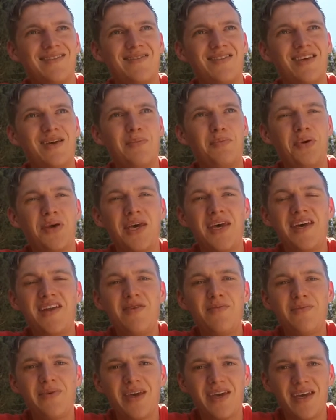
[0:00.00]
the
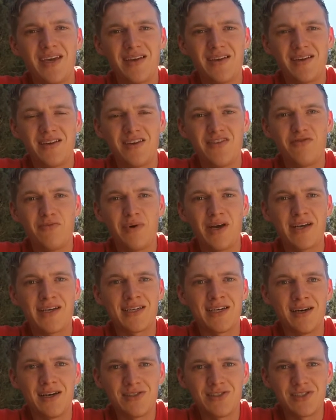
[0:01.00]
epitome of my
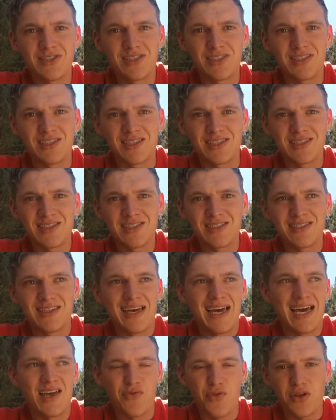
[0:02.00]
consciousness
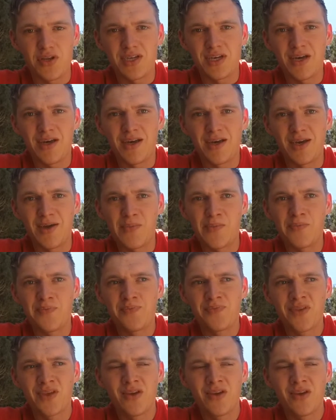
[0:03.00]
at the time,